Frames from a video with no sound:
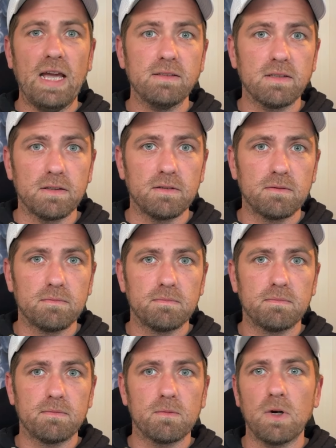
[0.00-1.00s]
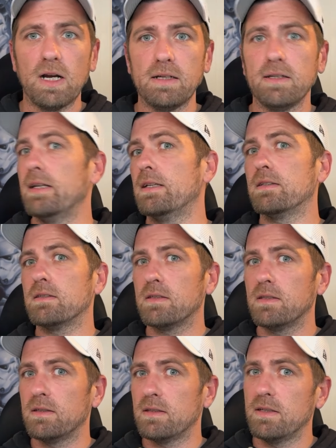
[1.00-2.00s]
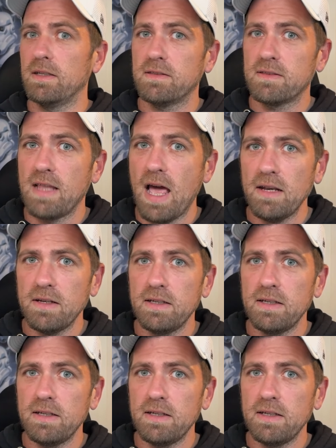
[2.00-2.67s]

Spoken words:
That's it. right? It's that